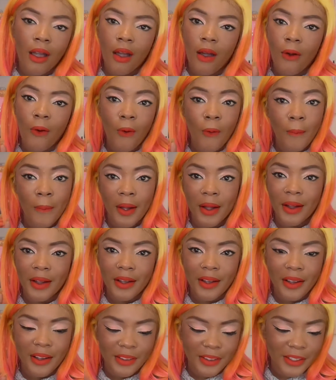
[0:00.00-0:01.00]
Oh my
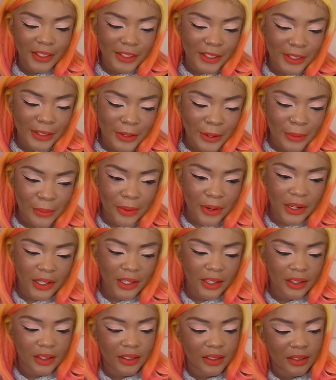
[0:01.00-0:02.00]
god, this is so pretty.